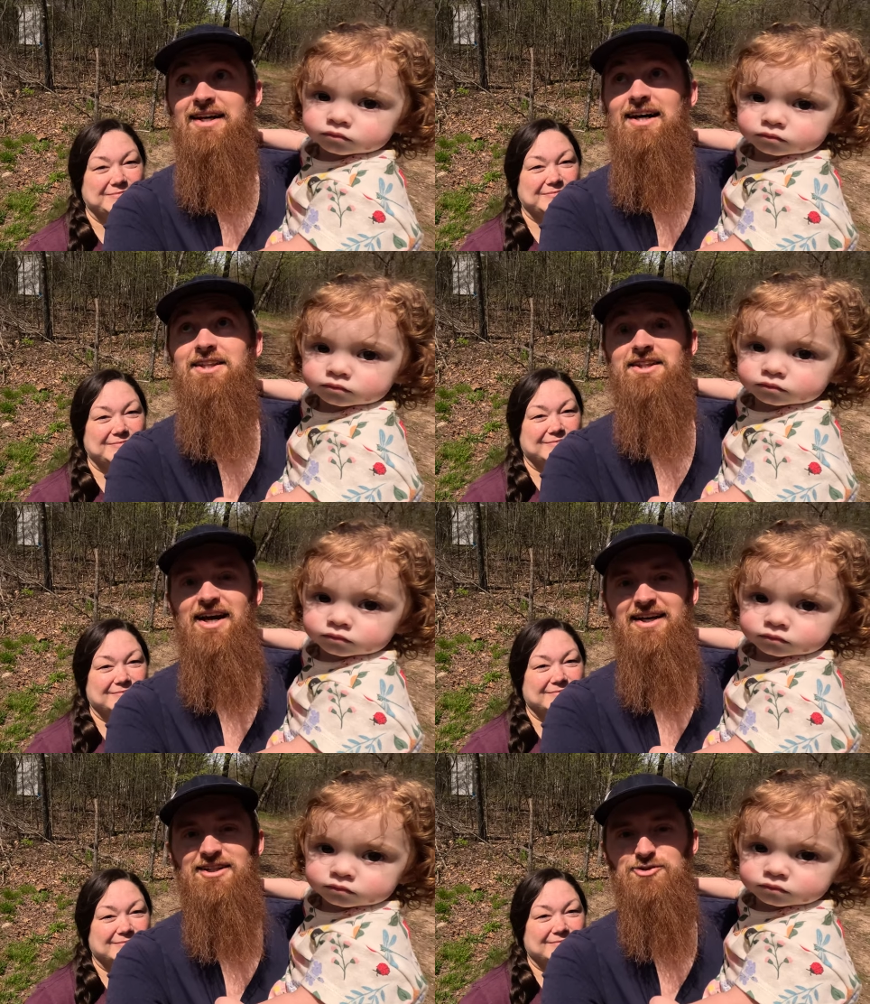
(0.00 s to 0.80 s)
Speaker 1: the, uh, the
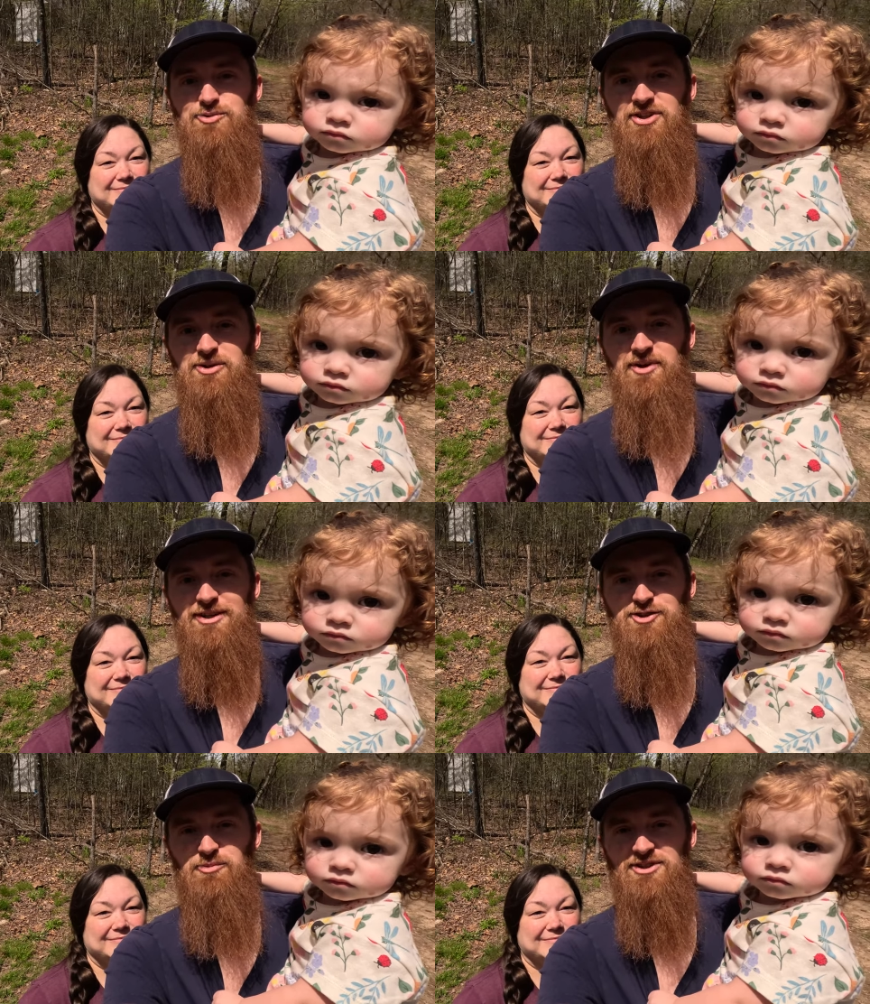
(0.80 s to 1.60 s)
lighting is really
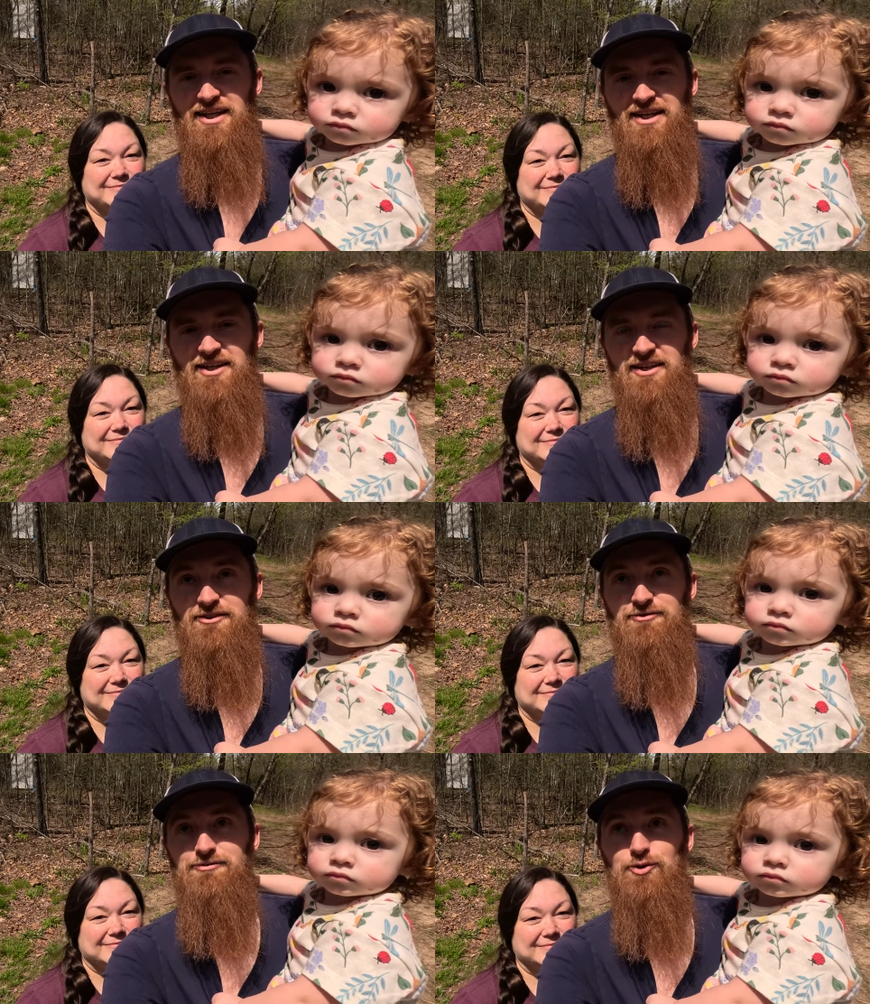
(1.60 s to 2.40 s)
weird. It's almost like
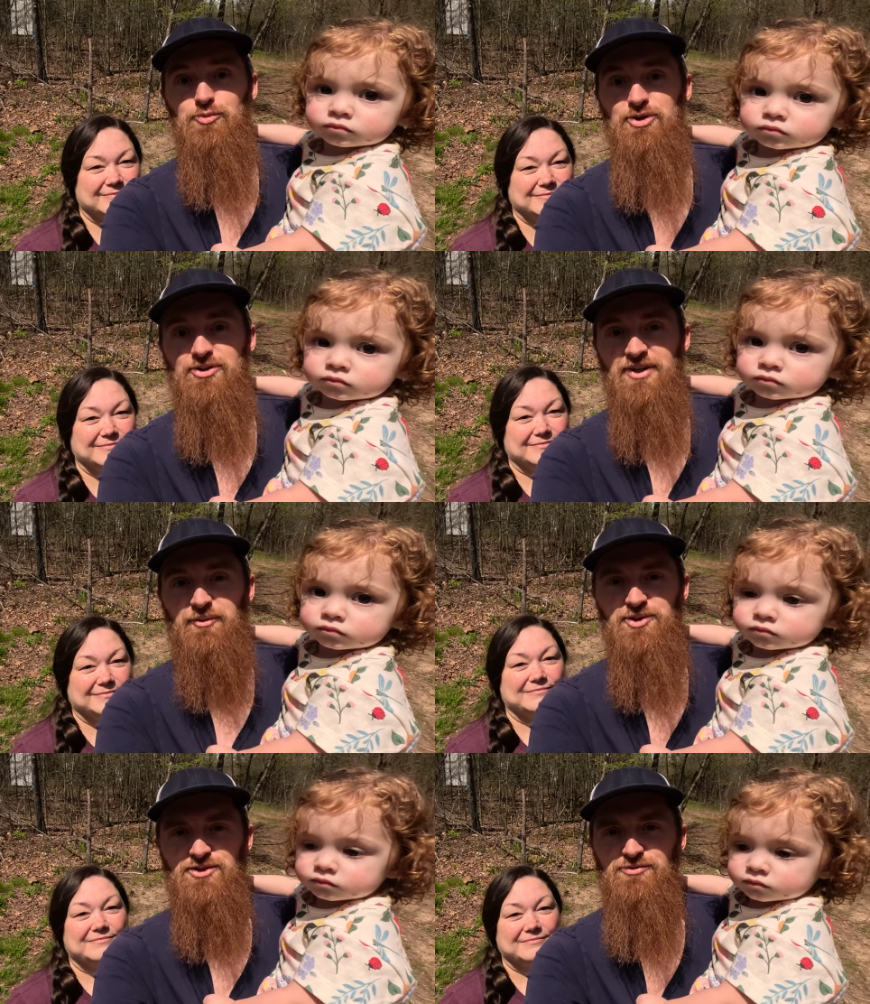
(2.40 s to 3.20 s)
a full moon,
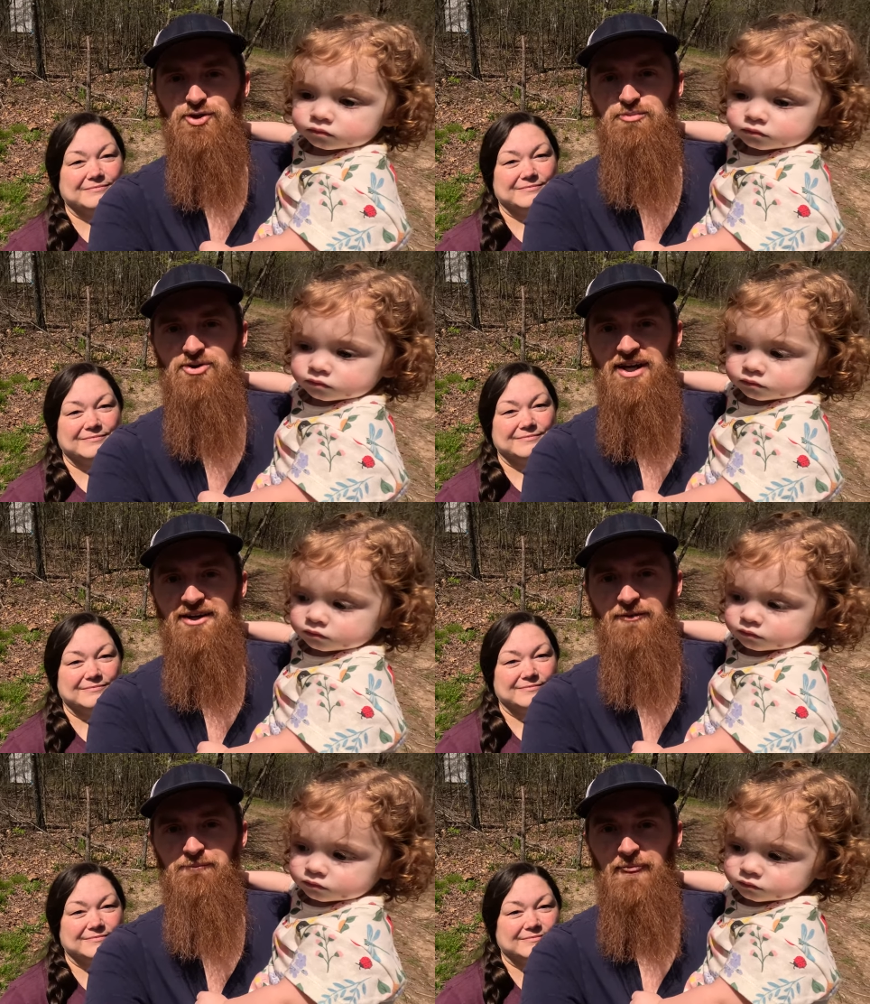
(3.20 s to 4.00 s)
like when there's a full moon
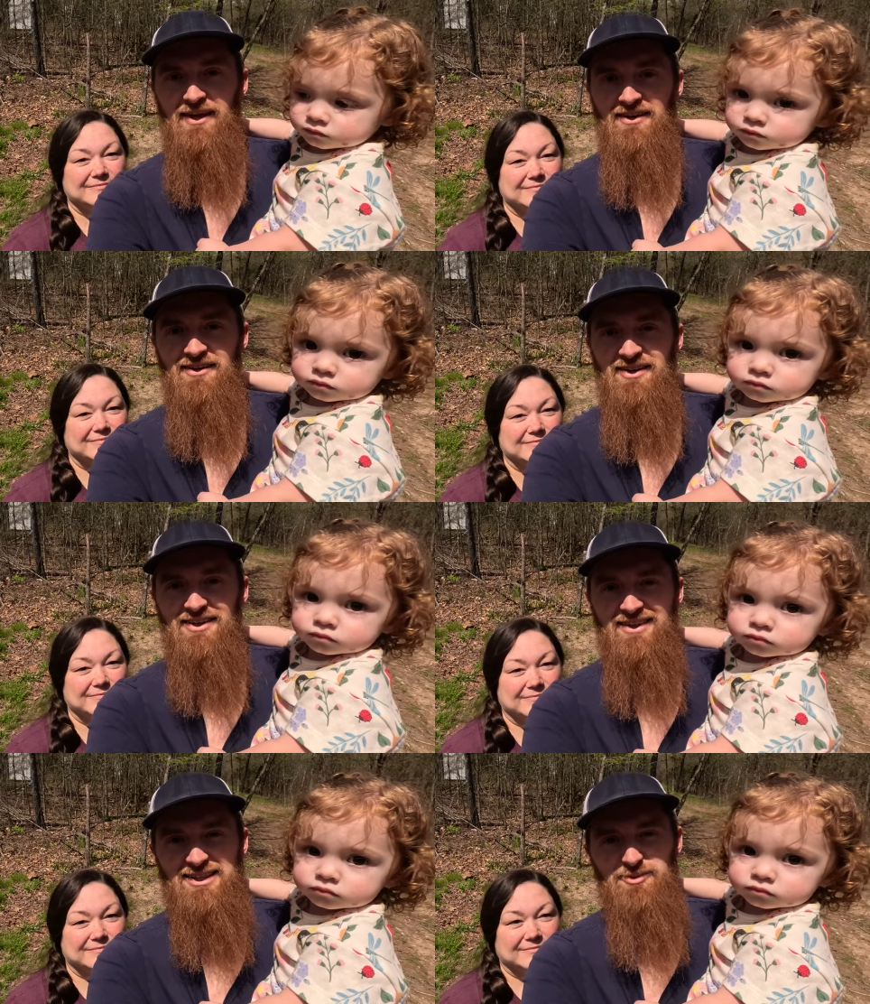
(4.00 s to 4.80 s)
out.
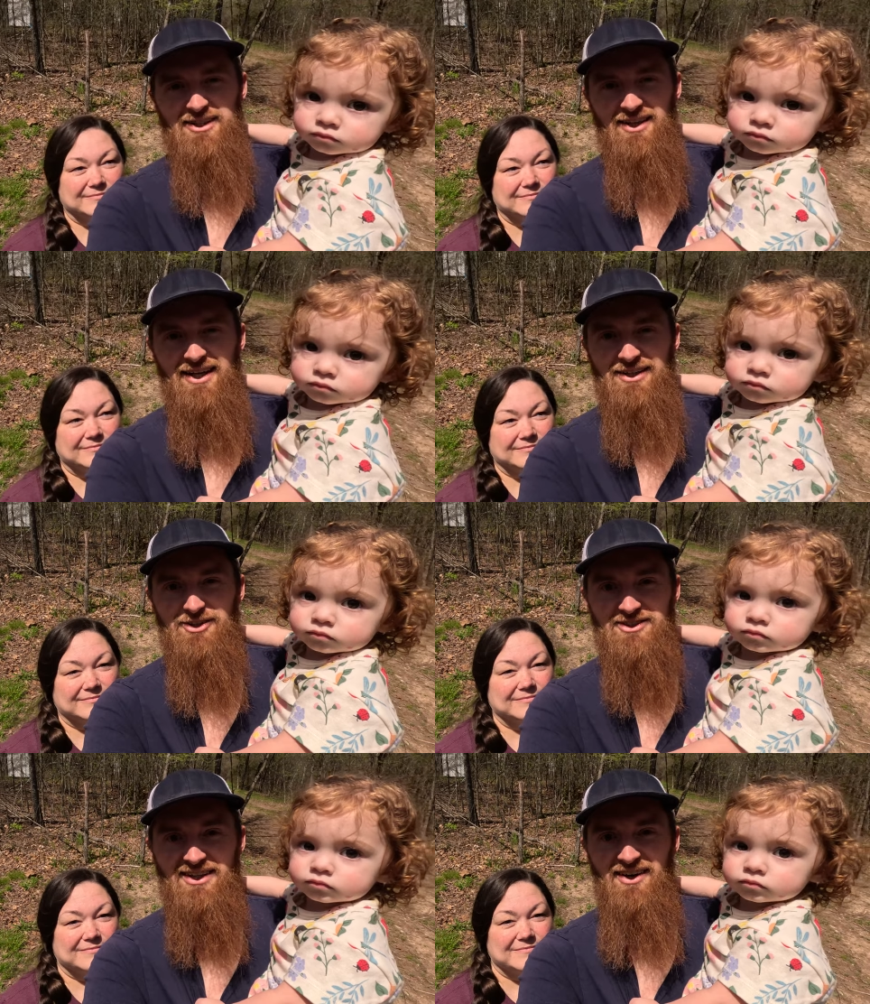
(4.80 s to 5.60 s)
That's what the lighting
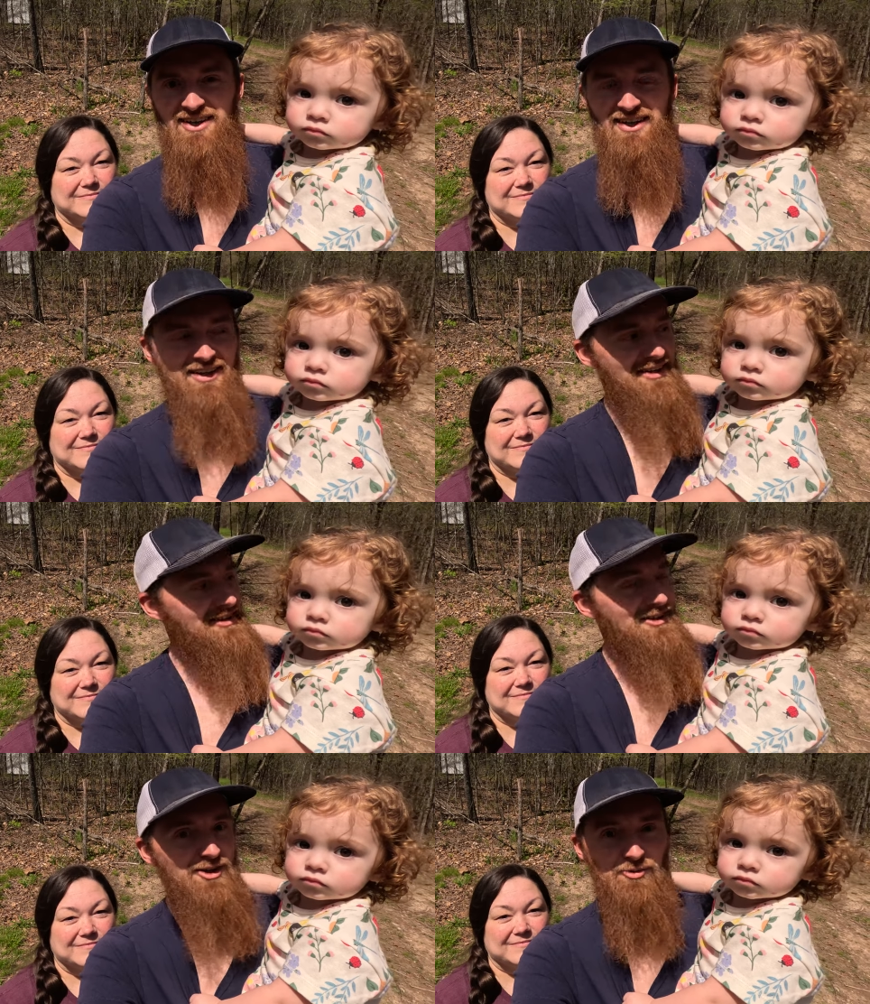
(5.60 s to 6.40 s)
looks like right now,
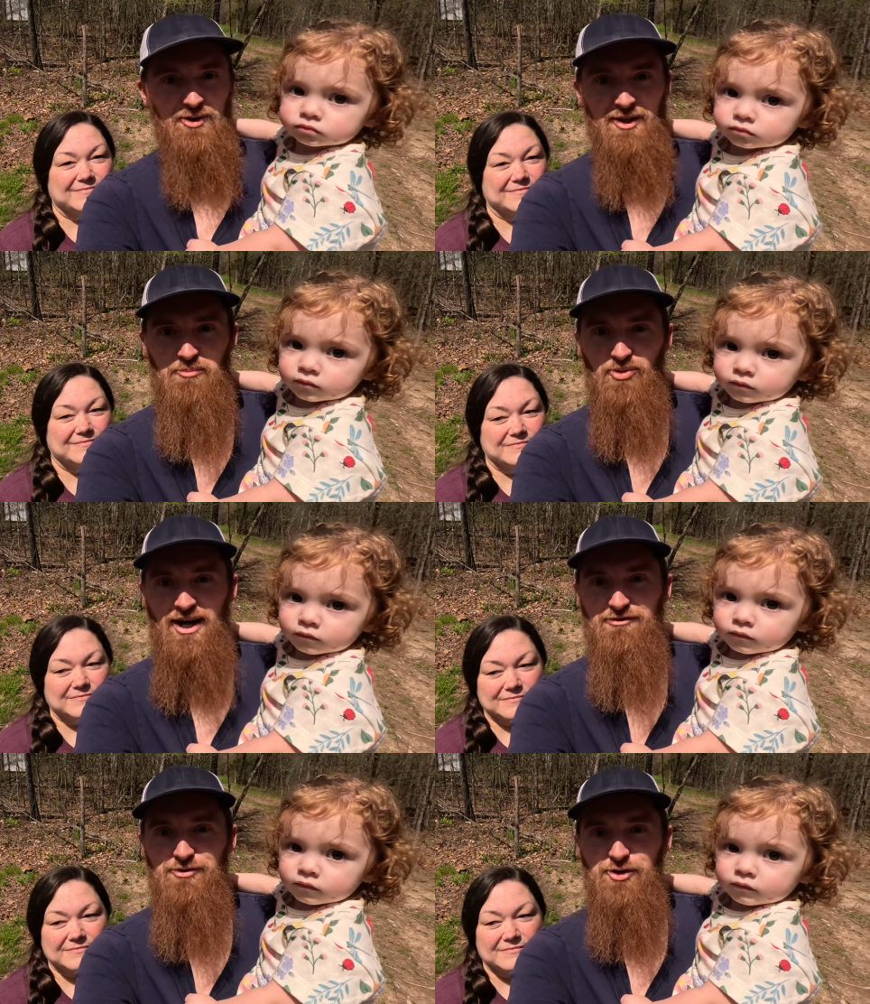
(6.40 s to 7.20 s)
like a really
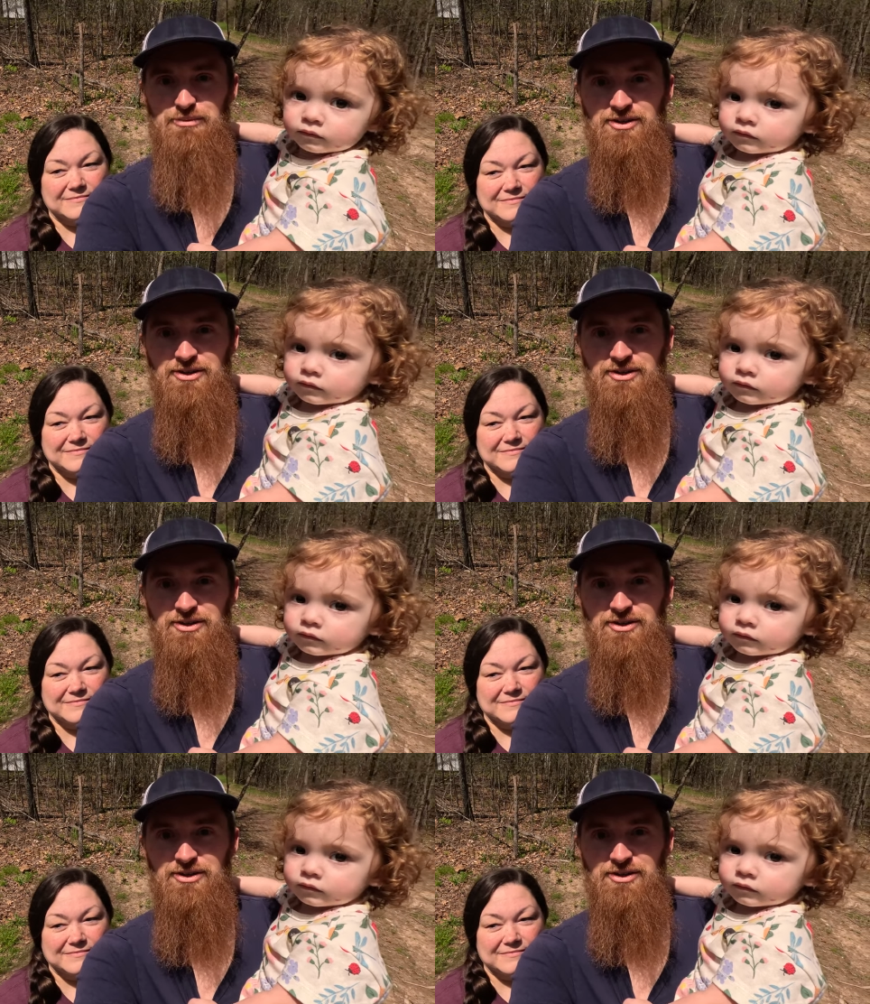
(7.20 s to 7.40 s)
bright full